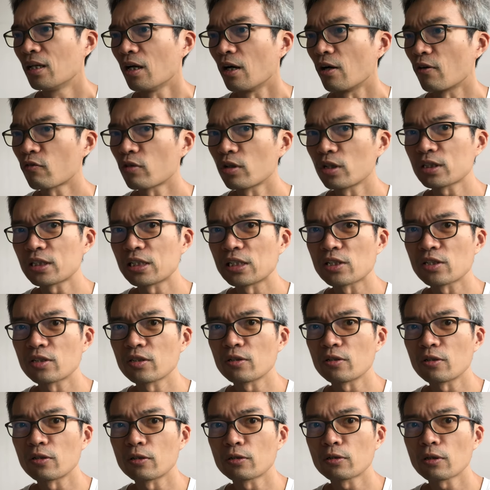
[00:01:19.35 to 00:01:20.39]
Of course, it's
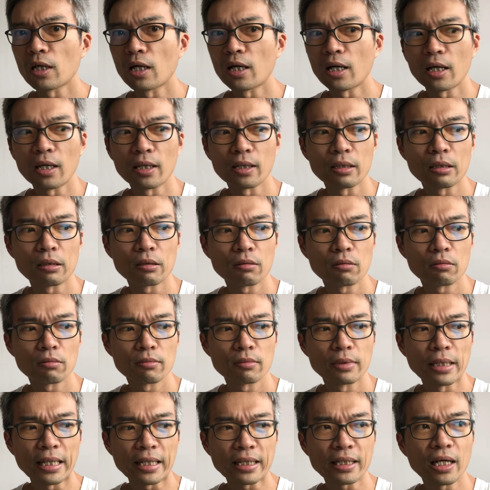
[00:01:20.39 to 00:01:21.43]
not uh, that